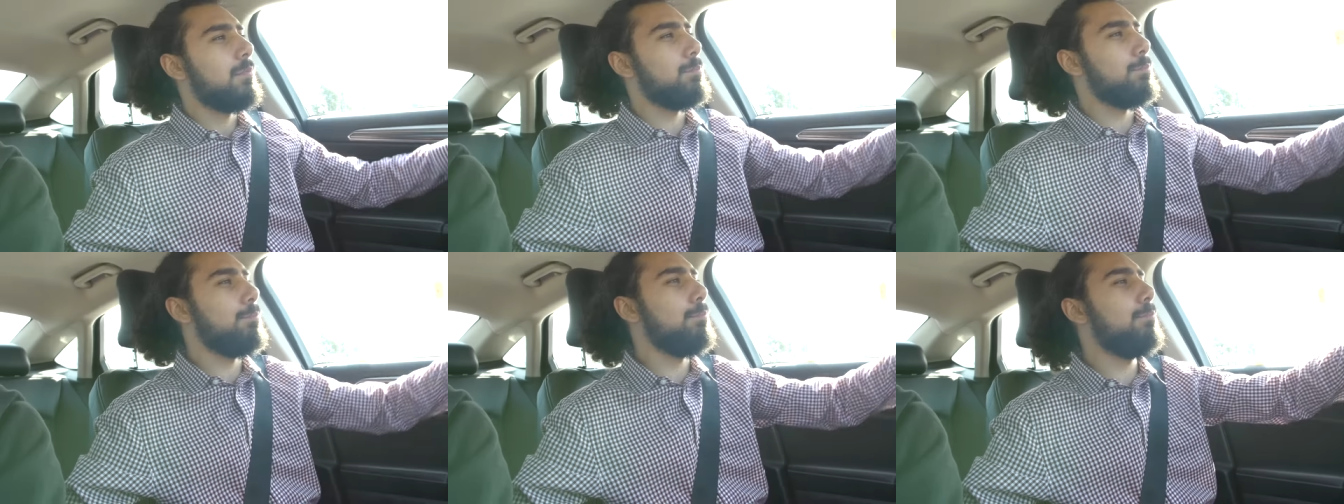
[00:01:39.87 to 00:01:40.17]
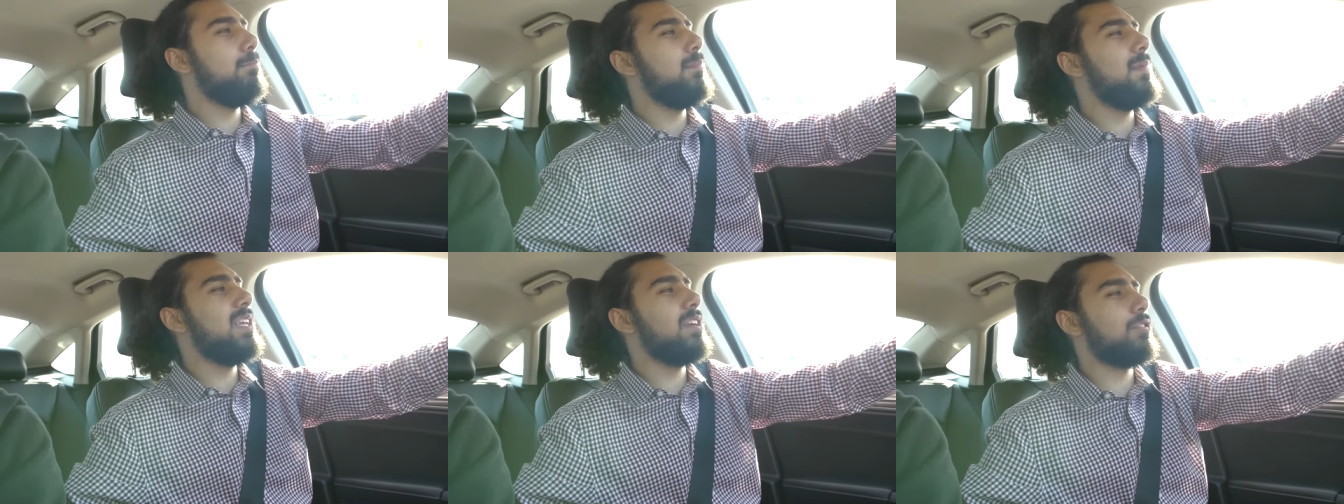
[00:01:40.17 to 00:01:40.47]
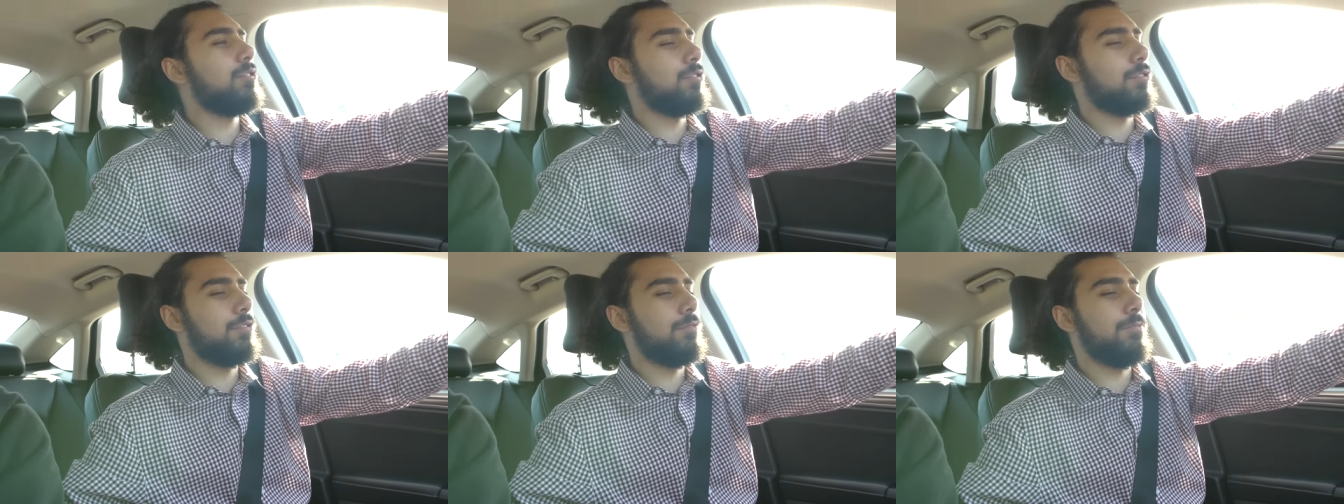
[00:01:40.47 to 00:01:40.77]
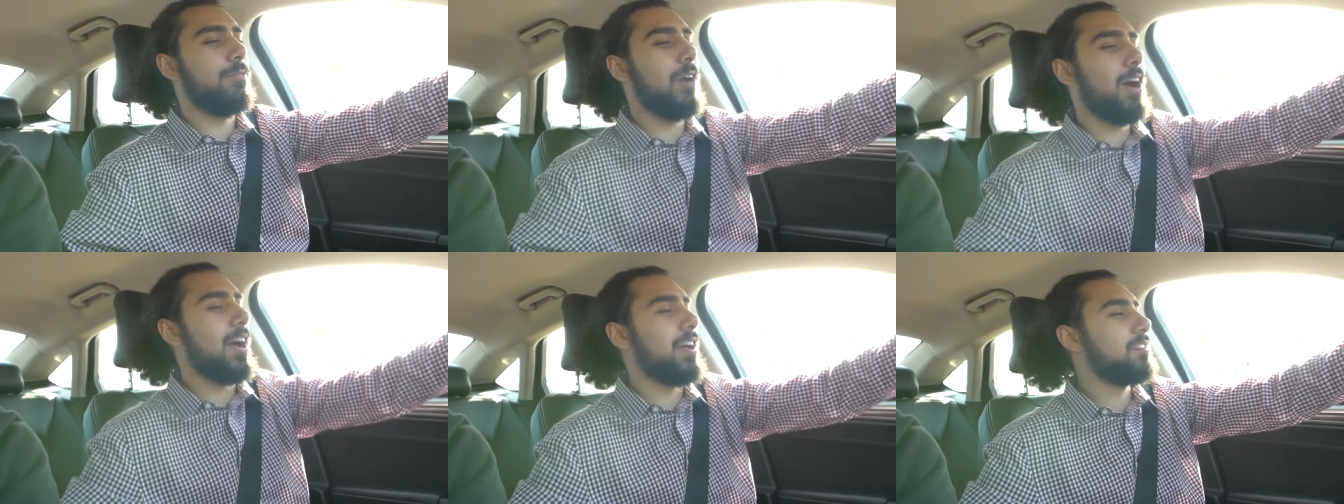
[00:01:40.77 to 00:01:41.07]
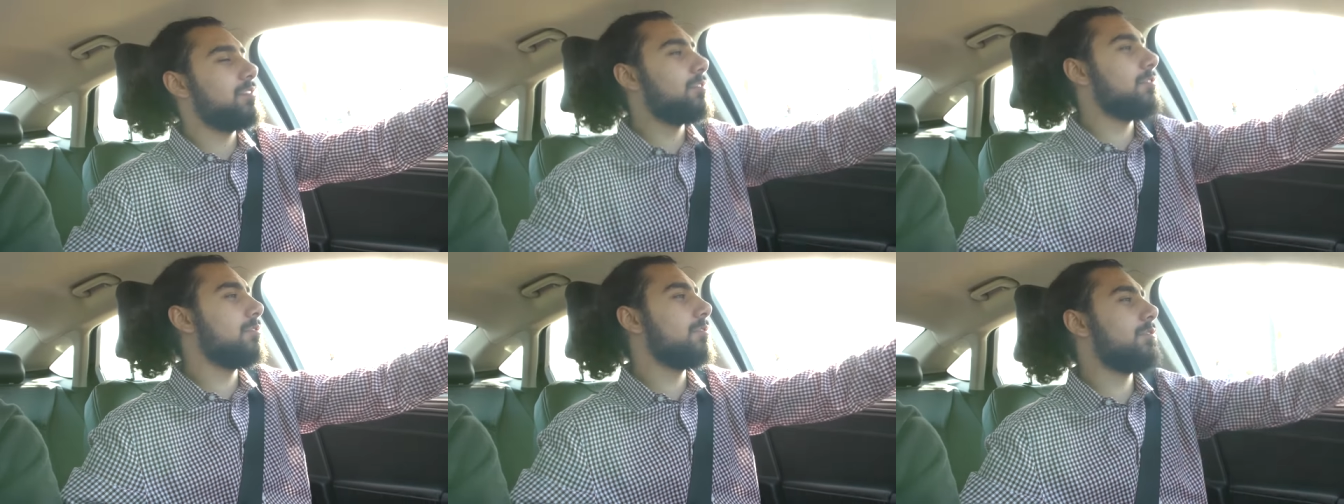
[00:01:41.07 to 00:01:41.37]
Mirrored
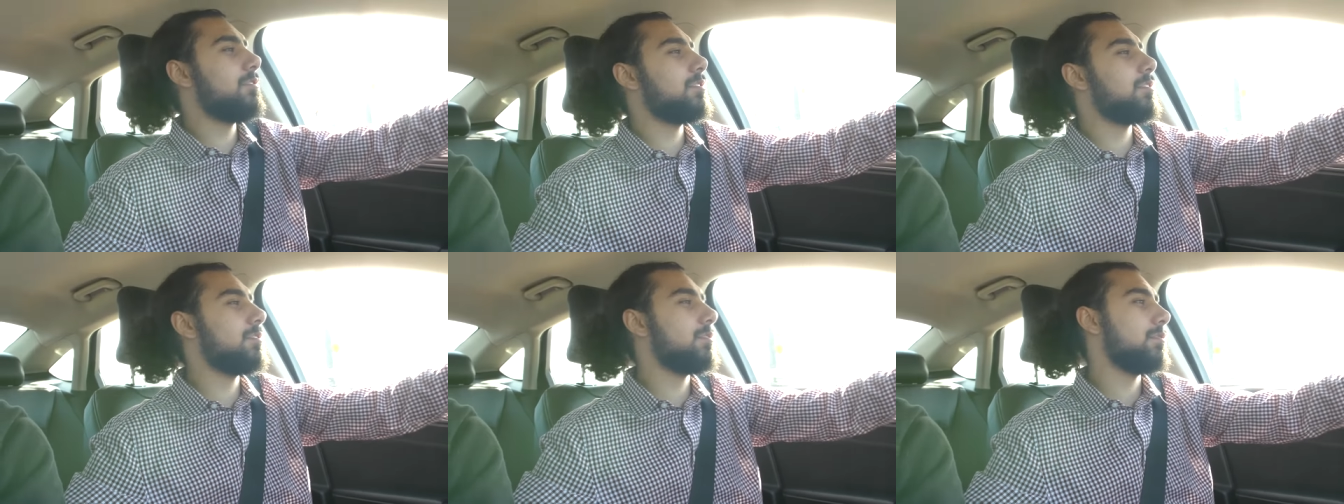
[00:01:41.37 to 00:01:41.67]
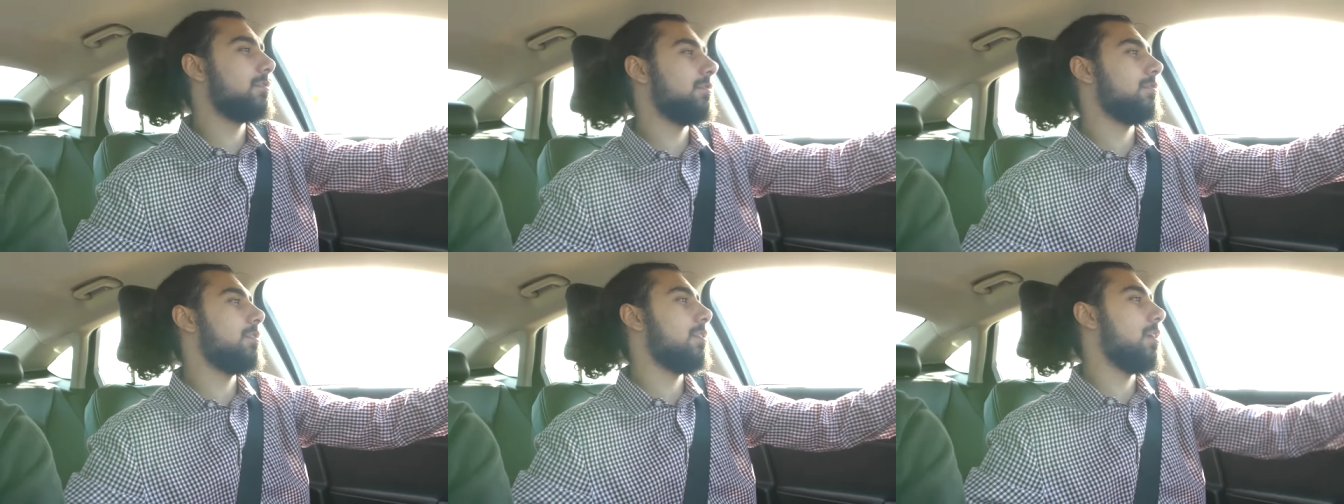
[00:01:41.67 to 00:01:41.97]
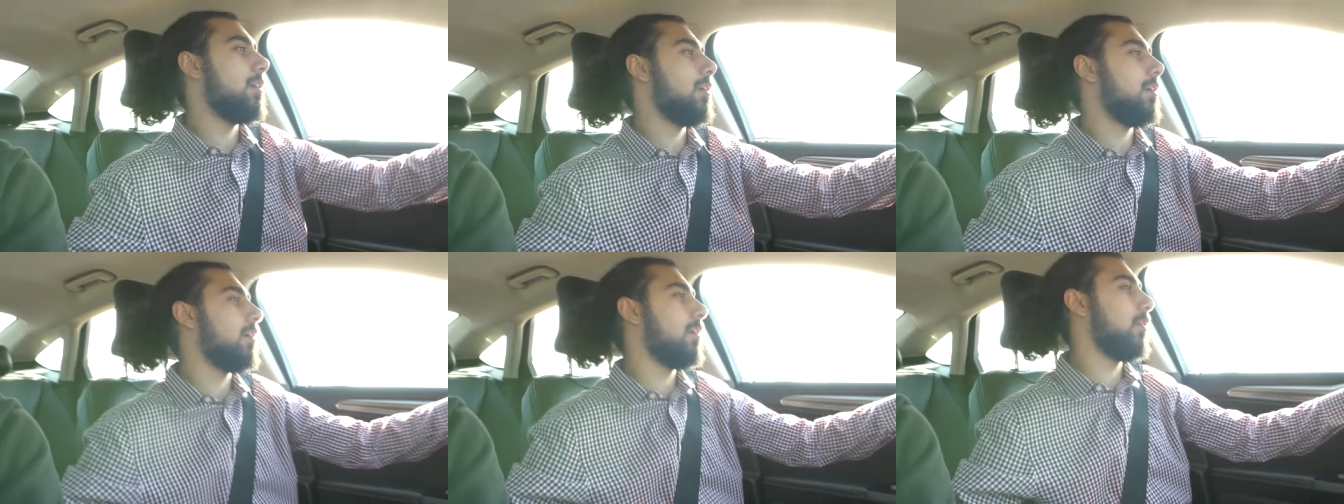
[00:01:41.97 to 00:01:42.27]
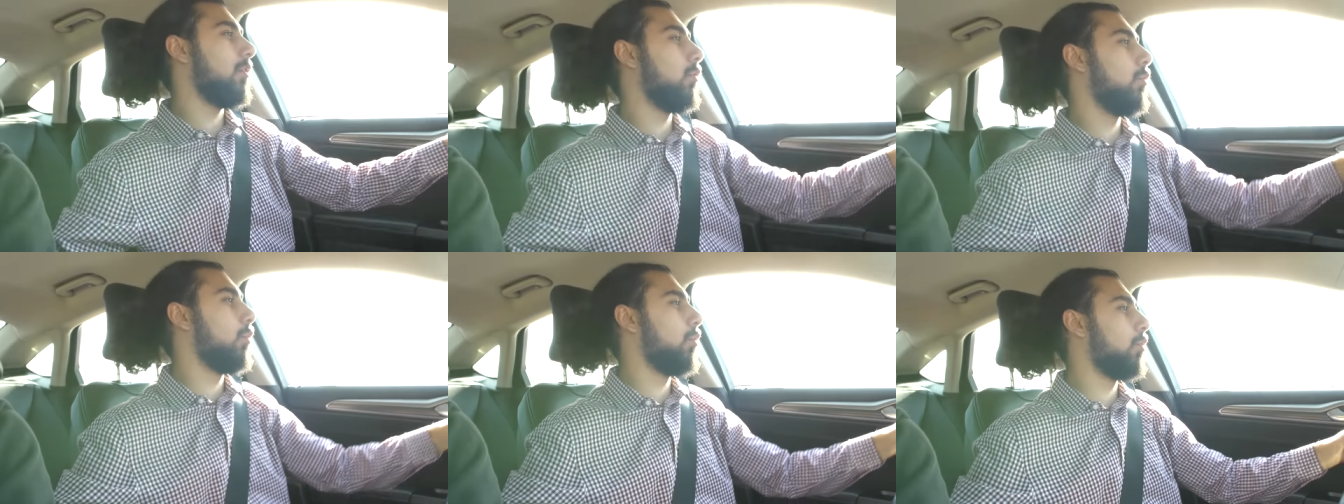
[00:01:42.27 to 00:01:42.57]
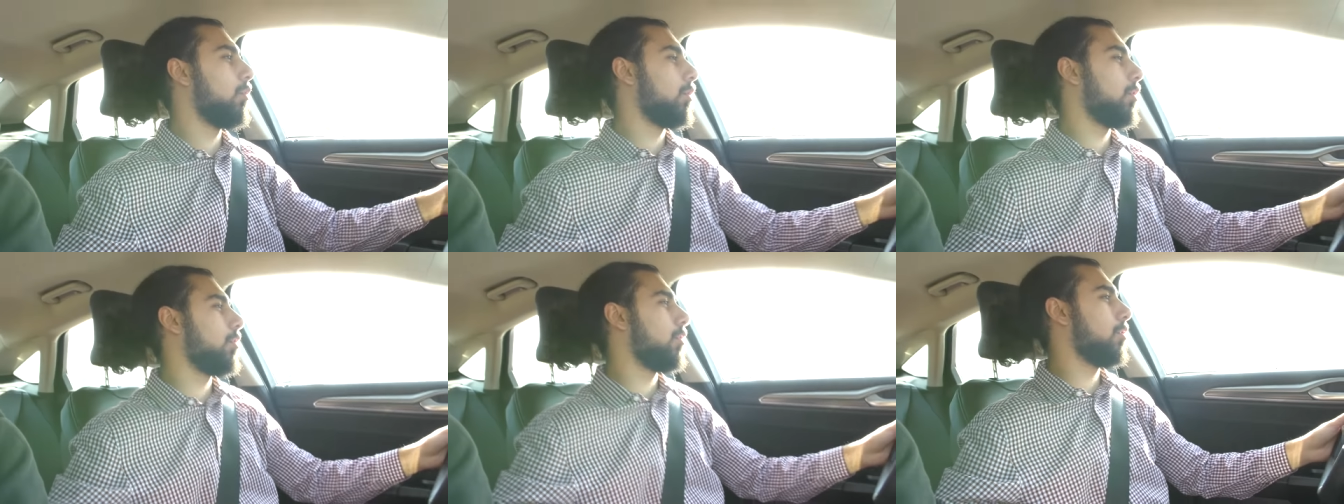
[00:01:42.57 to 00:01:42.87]
visors
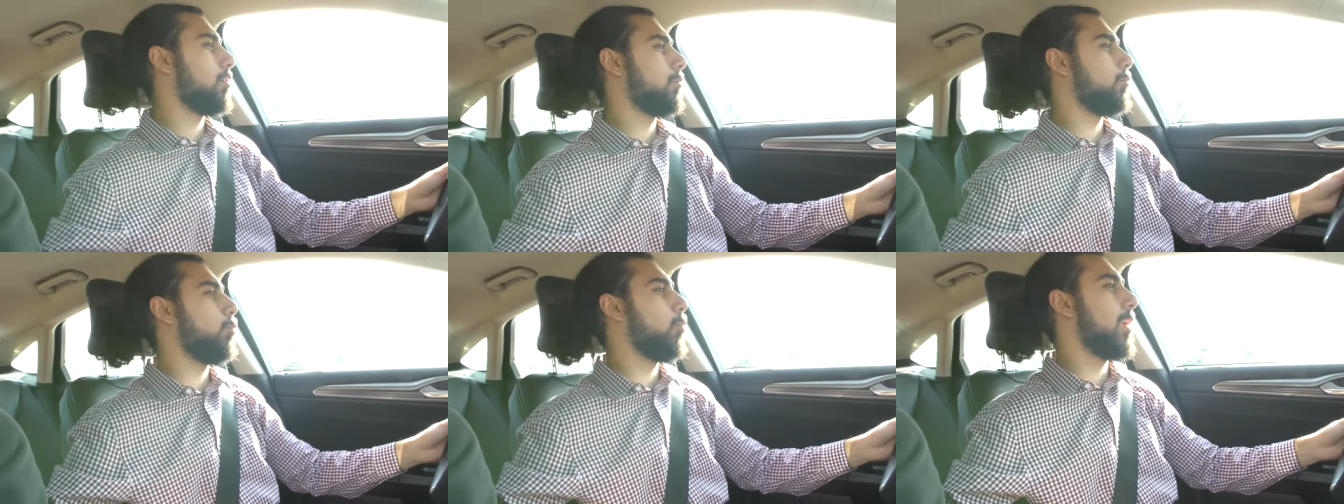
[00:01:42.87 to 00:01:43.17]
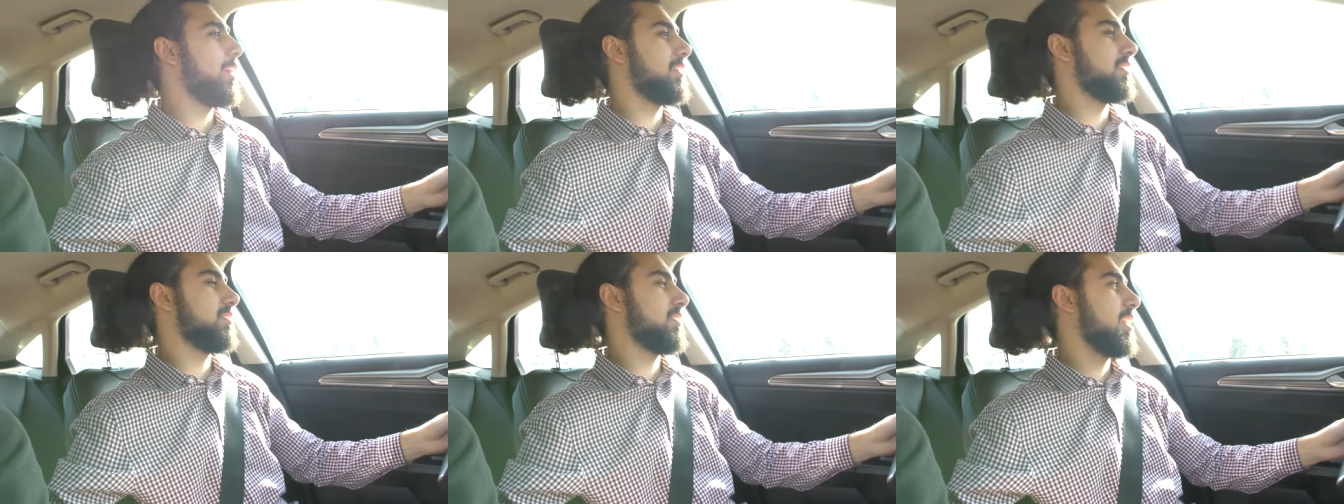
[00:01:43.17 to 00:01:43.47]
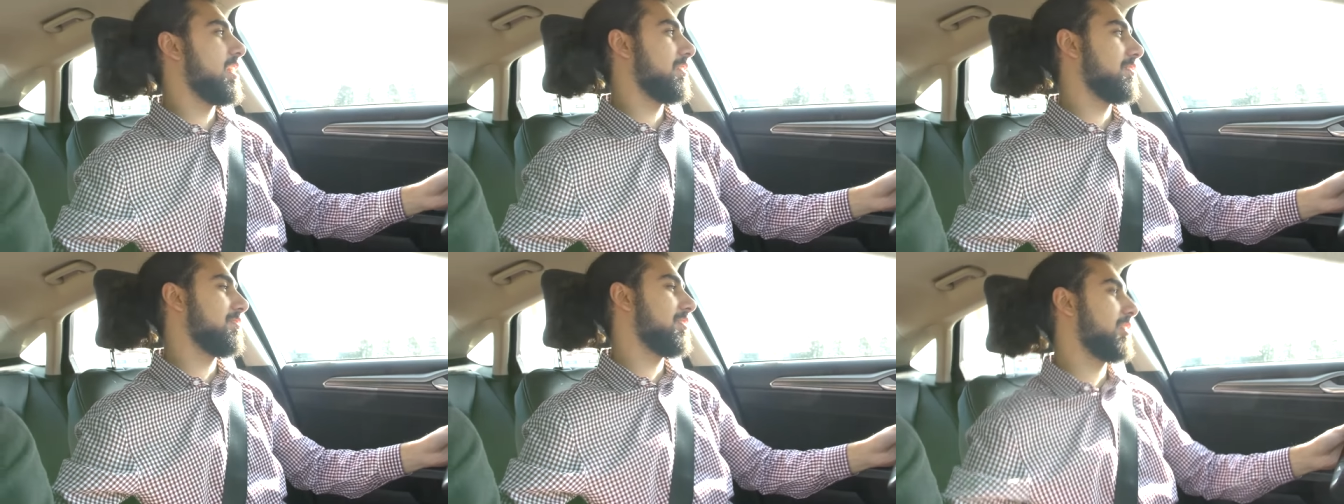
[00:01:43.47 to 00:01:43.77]
or white skates,